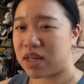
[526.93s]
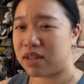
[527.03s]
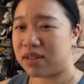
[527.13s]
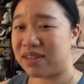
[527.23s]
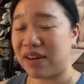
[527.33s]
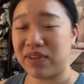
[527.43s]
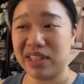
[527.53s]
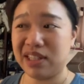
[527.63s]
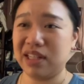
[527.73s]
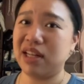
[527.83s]

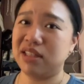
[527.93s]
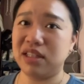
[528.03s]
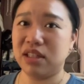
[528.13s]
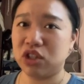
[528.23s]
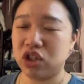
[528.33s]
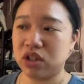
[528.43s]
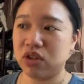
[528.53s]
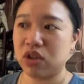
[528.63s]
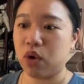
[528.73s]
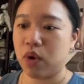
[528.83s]
17-18 inches,
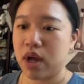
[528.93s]
so